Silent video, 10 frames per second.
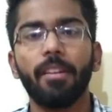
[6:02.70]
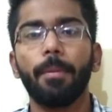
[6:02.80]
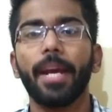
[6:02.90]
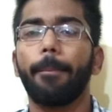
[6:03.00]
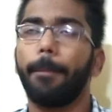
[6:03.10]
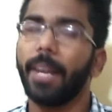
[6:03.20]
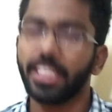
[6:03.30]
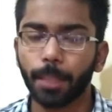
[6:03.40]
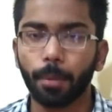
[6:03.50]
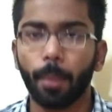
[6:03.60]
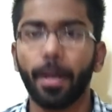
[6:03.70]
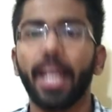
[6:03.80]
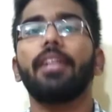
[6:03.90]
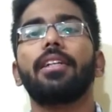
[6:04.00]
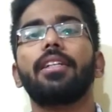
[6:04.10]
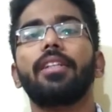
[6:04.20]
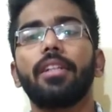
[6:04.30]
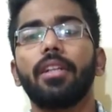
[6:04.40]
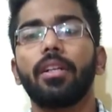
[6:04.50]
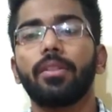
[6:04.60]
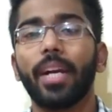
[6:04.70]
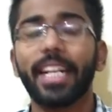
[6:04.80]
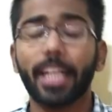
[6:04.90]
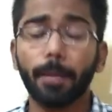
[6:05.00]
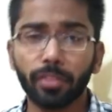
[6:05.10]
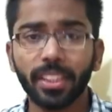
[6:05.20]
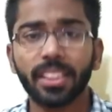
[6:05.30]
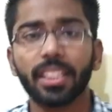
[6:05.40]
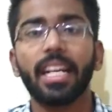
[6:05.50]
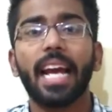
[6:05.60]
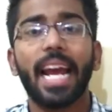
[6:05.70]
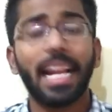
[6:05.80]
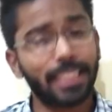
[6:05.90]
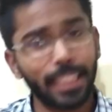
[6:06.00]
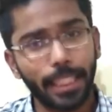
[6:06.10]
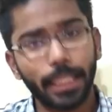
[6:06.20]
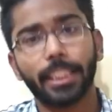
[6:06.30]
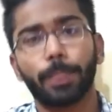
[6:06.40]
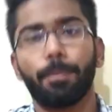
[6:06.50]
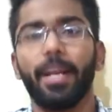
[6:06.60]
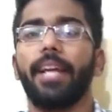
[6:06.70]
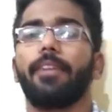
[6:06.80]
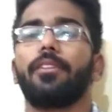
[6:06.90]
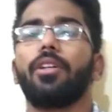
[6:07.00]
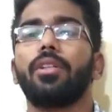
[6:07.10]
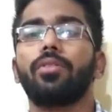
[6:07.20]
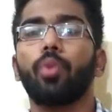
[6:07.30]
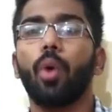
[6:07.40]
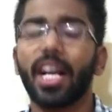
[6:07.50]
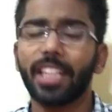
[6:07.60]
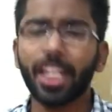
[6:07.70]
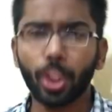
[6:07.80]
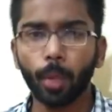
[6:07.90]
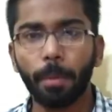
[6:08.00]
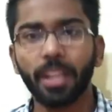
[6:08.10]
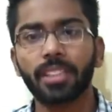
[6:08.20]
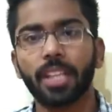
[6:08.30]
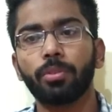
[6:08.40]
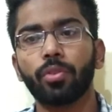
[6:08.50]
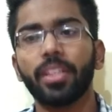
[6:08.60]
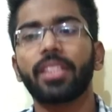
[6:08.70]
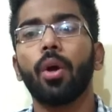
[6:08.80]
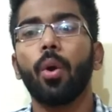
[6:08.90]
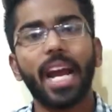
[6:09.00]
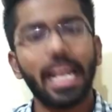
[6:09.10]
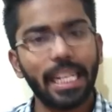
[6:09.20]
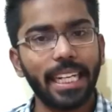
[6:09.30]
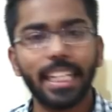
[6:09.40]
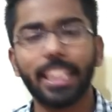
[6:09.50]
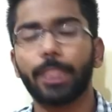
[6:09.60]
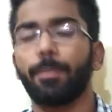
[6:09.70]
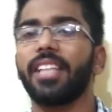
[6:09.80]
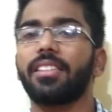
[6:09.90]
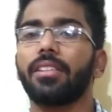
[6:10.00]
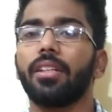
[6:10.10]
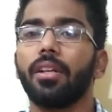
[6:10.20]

will be a budget mobile. So it comes with LCD display. So other 2 mobiles comes with LED displays.